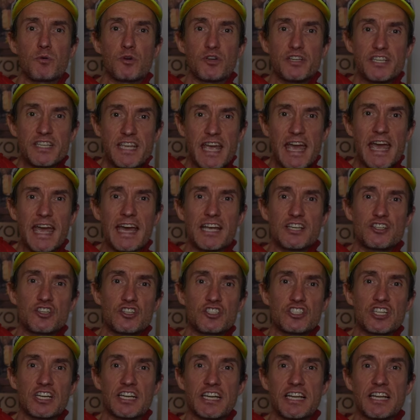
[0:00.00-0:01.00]
but yeah,
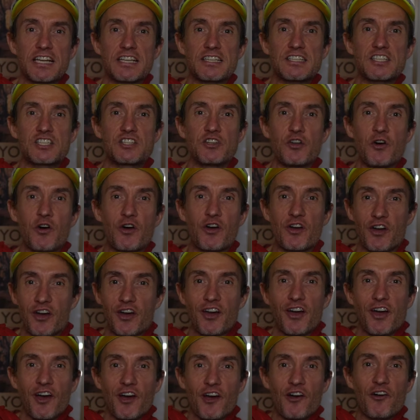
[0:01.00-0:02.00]
just a little snug
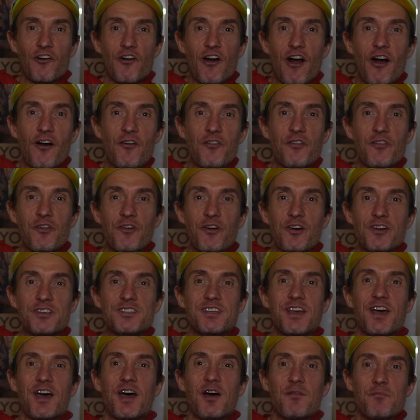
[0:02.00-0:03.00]
around those
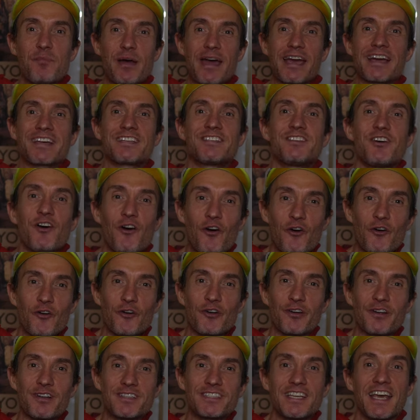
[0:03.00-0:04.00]

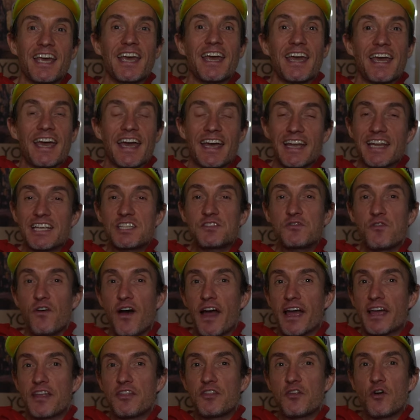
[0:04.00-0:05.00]
pectorals. It is
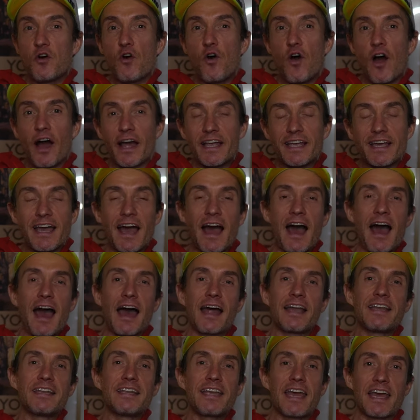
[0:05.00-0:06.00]
fine though, I
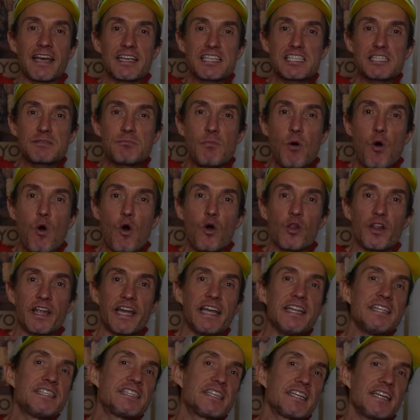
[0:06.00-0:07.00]
can get a small
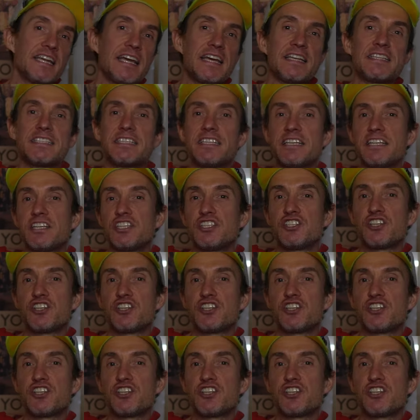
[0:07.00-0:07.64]
insulated